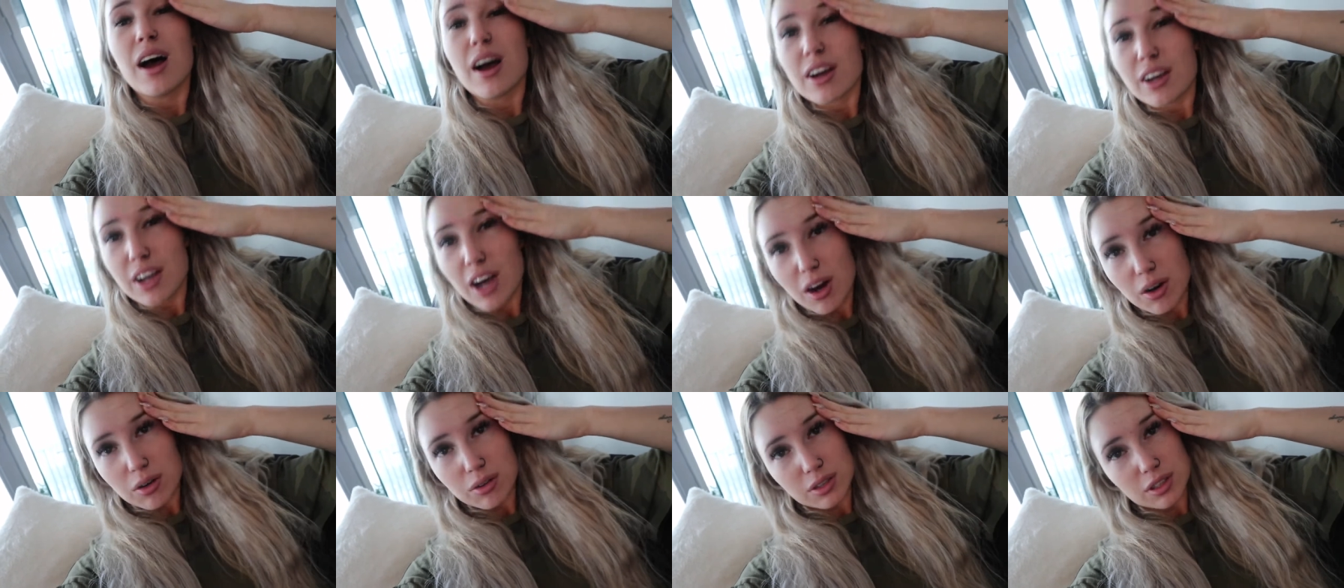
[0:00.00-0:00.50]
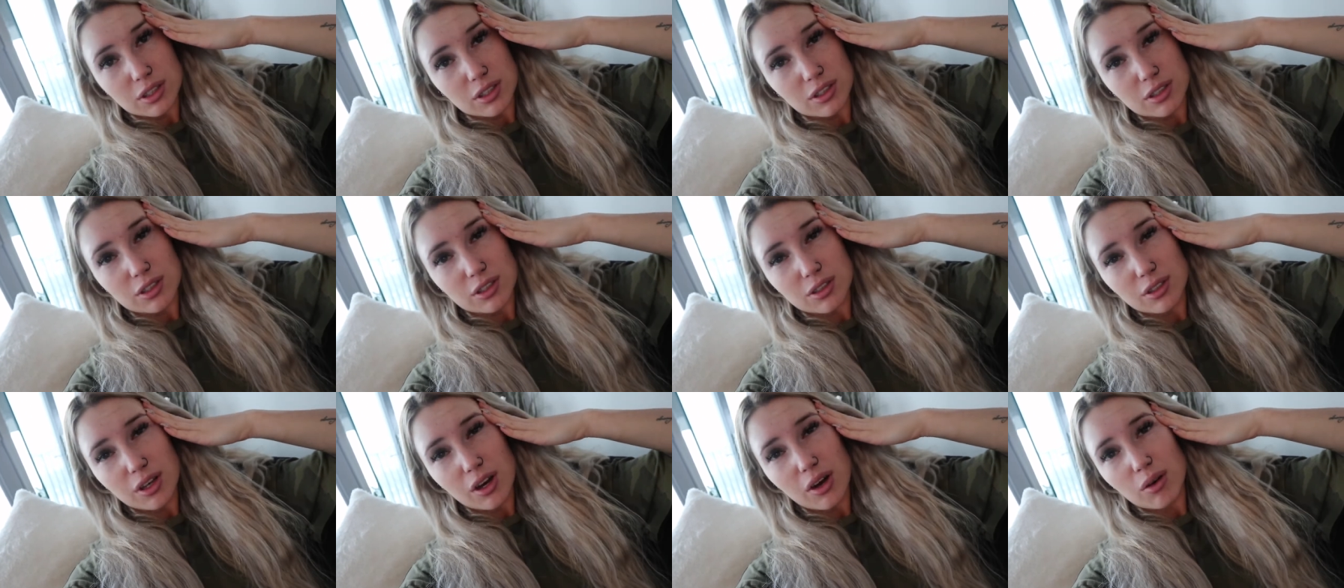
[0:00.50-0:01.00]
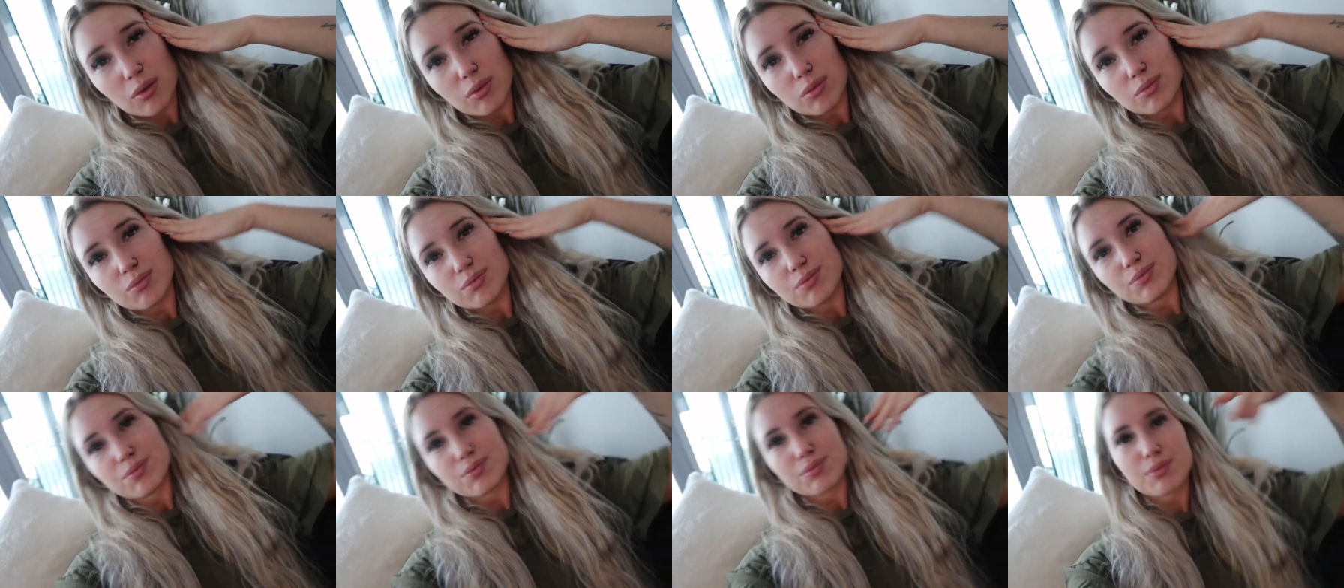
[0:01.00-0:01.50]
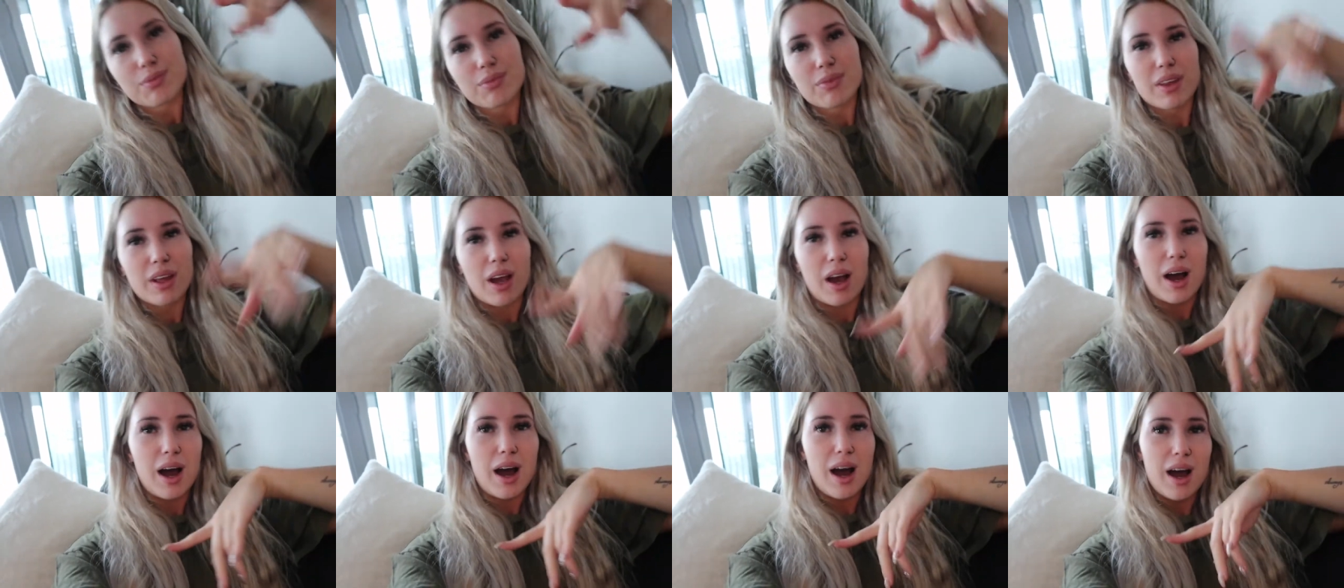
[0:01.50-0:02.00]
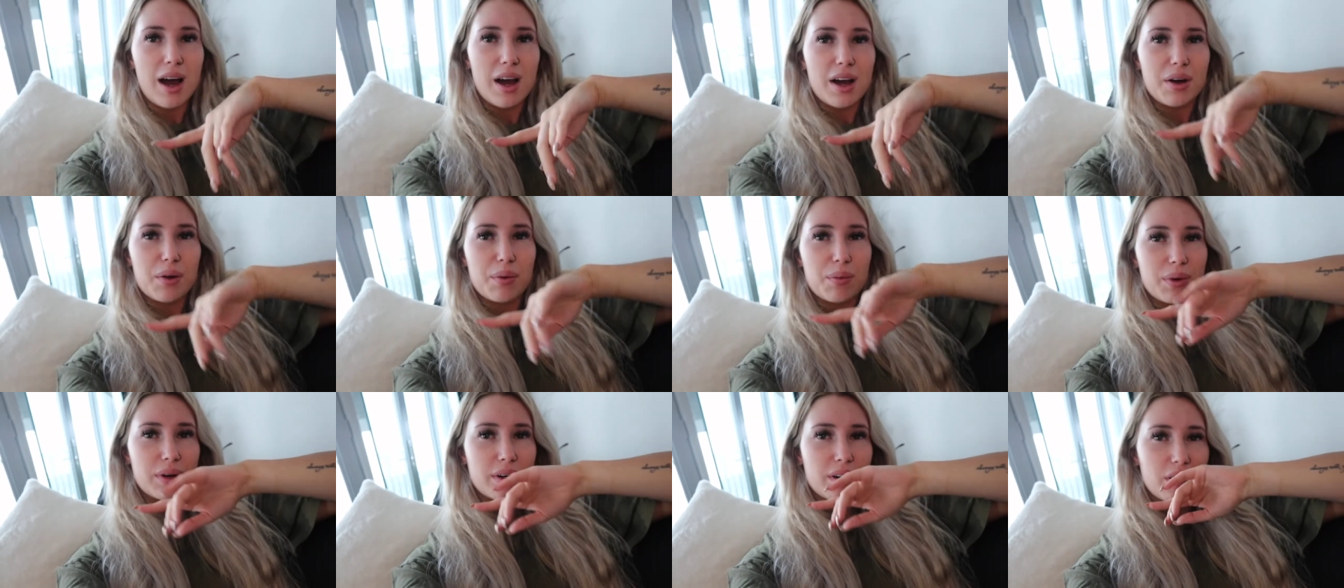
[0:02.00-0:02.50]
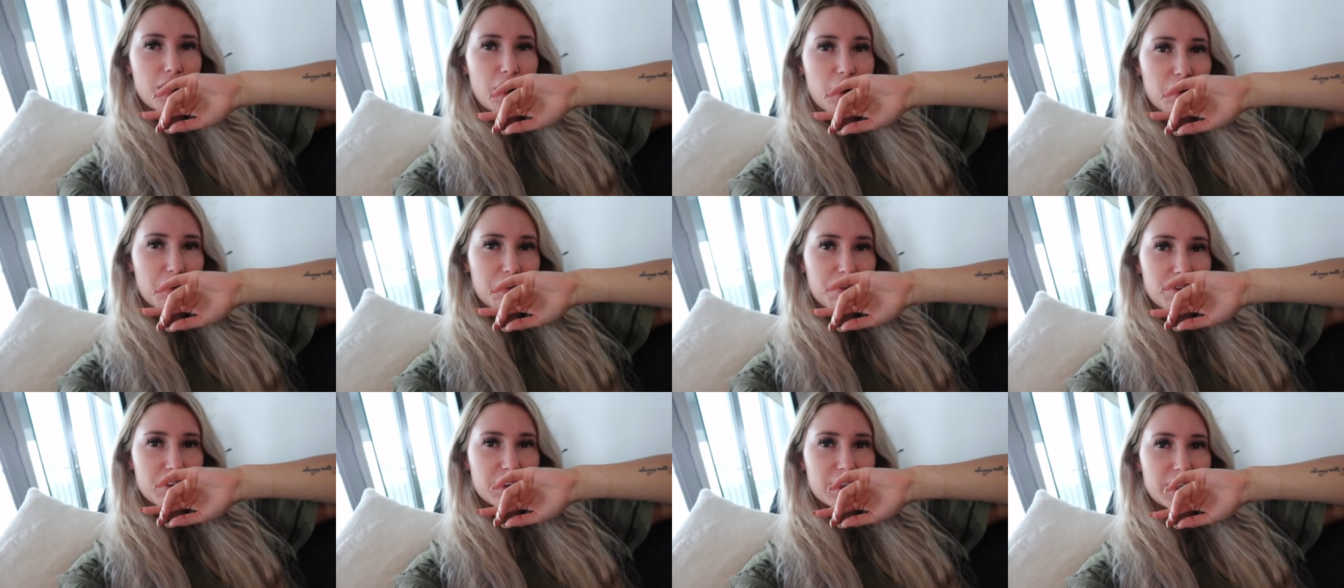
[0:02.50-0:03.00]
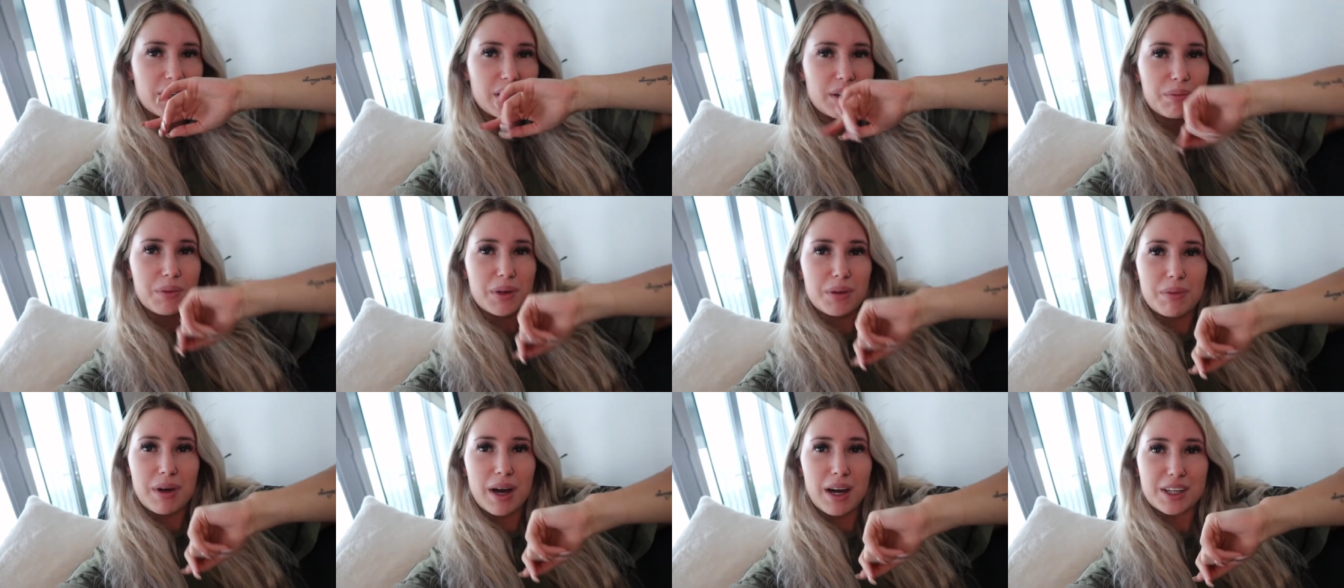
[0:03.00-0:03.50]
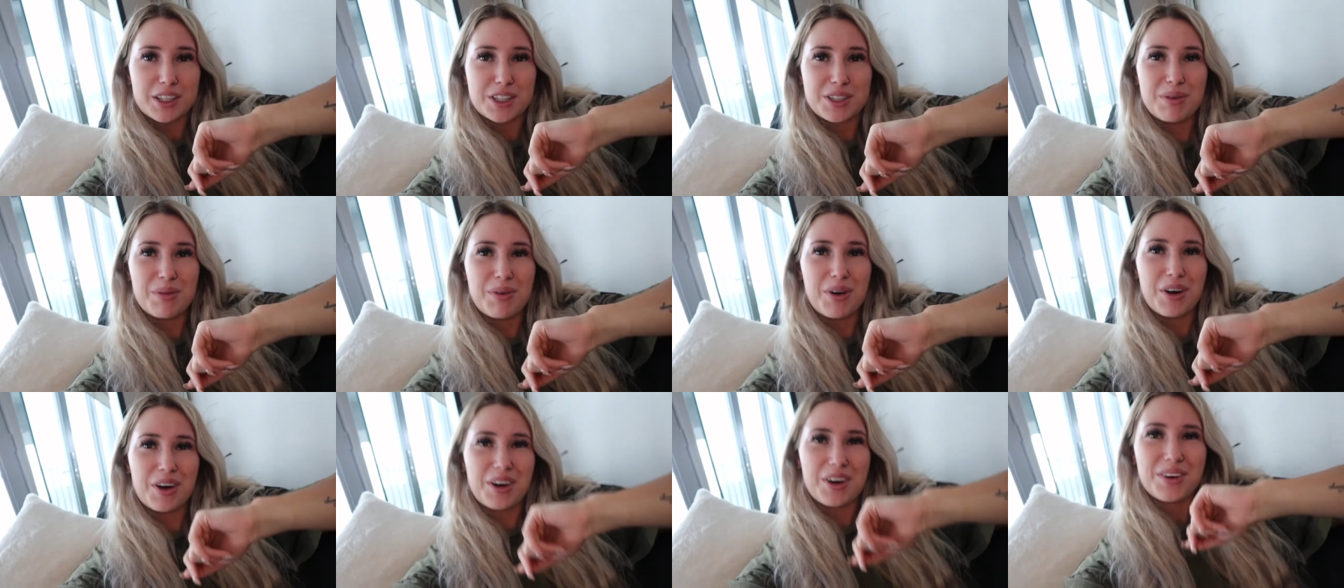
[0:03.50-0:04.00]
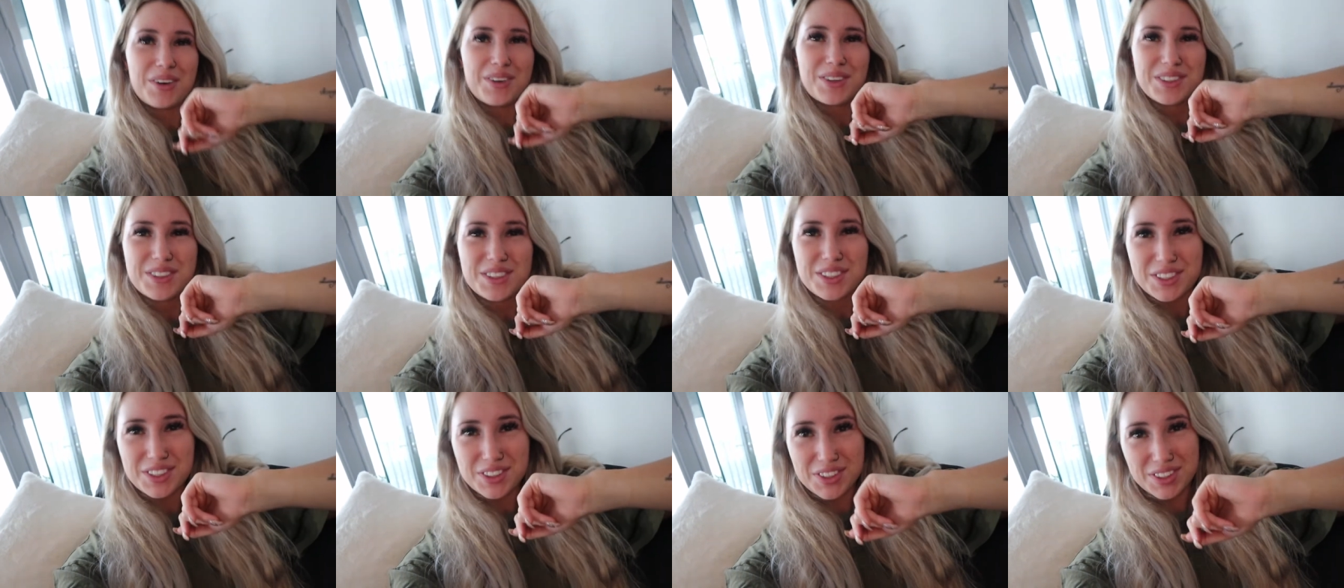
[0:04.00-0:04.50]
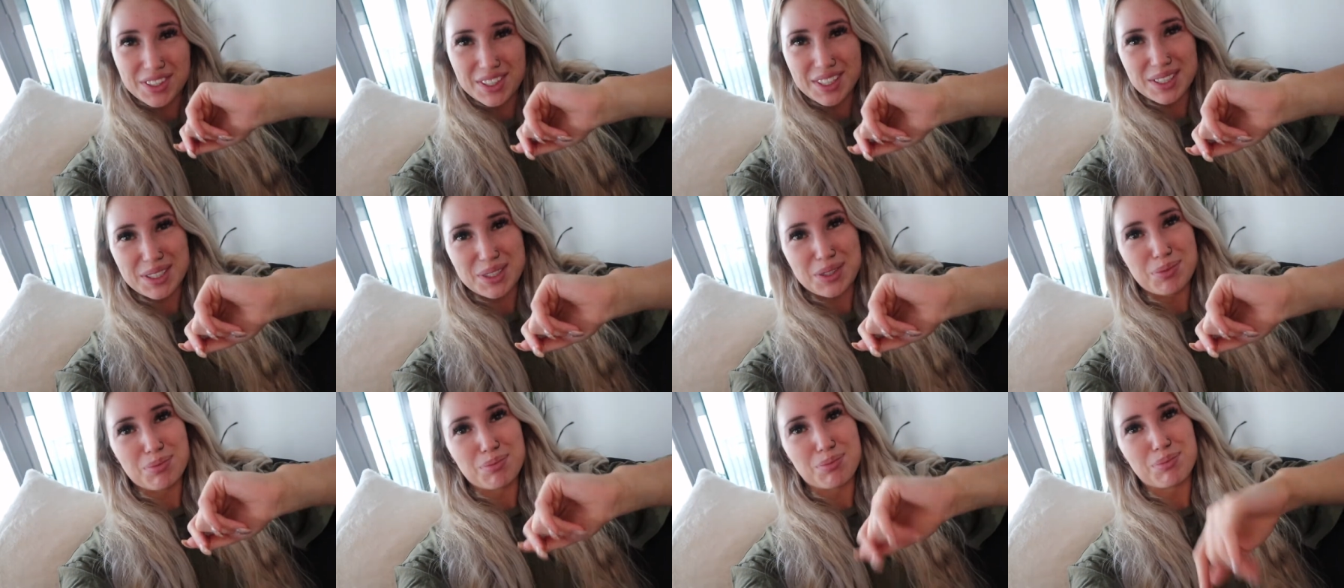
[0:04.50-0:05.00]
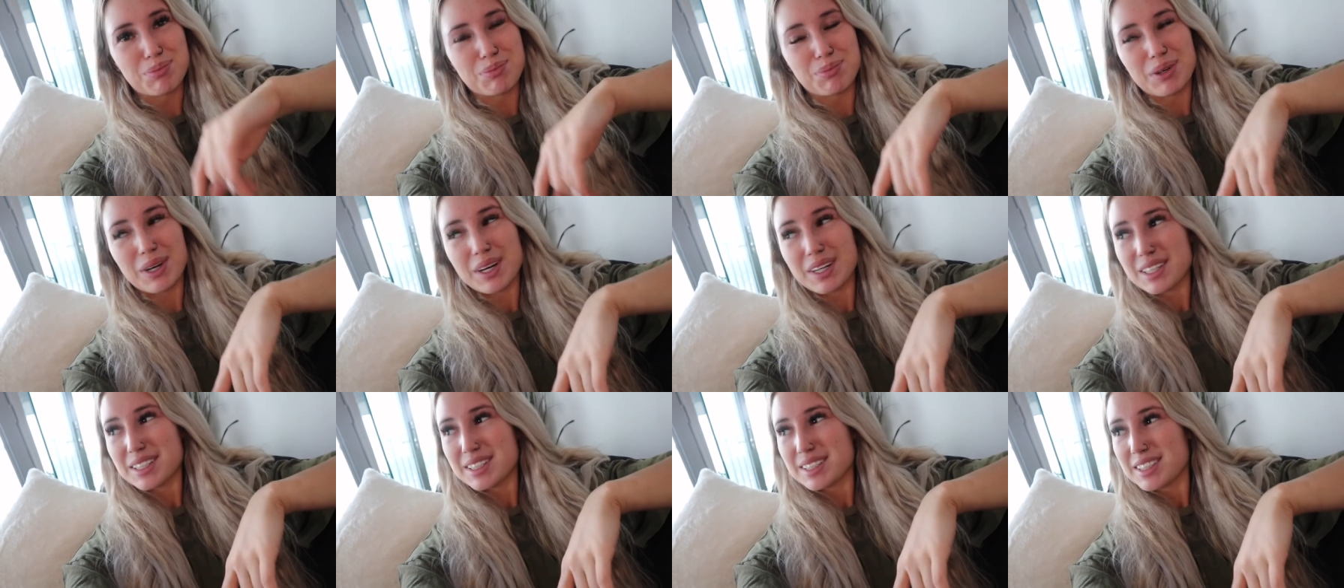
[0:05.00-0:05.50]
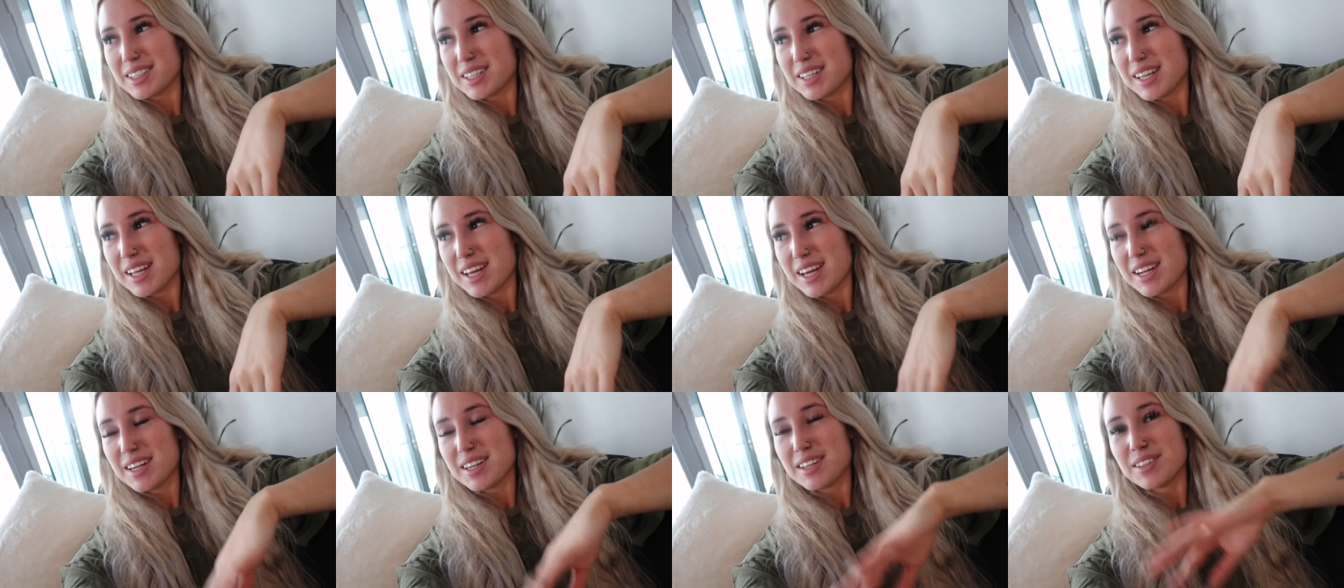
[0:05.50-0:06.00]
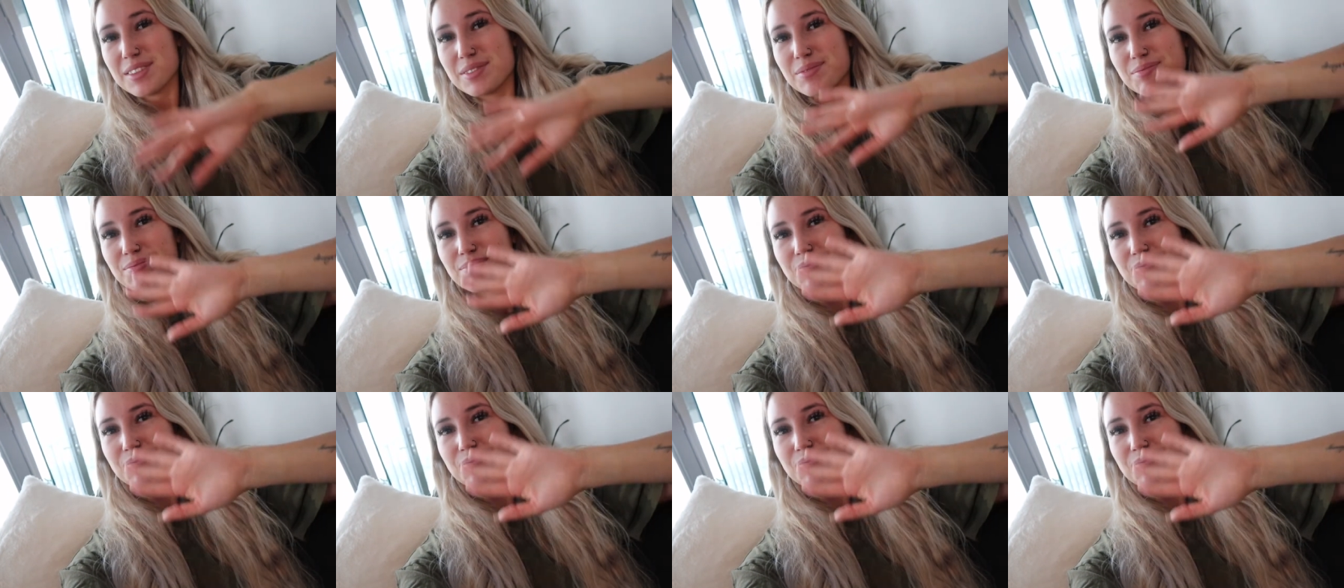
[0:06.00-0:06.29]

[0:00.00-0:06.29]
goes. So I will hopefully be back tomorrow to do this. But until then